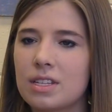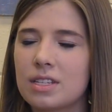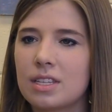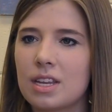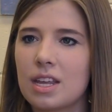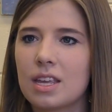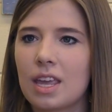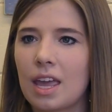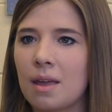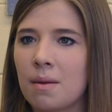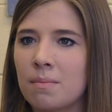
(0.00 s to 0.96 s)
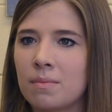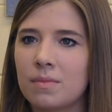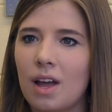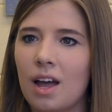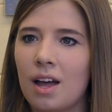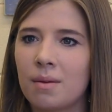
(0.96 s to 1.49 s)
in the city came
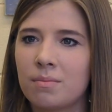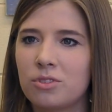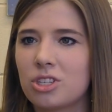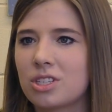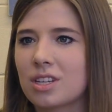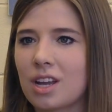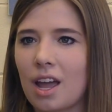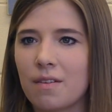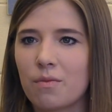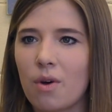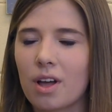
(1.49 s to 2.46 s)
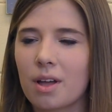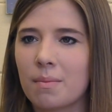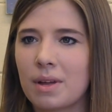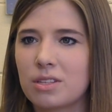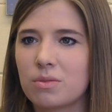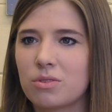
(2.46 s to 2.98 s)
just to kind of welcome
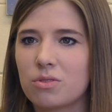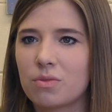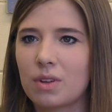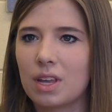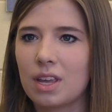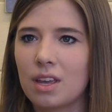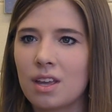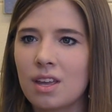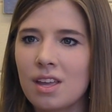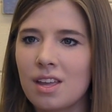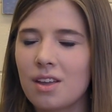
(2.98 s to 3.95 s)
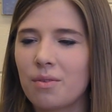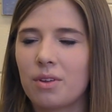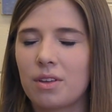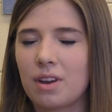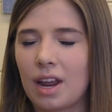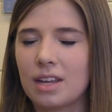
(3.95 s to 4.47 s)
us, which was really,
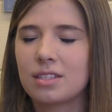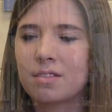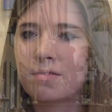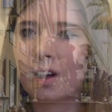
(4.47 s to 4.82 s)
really nice and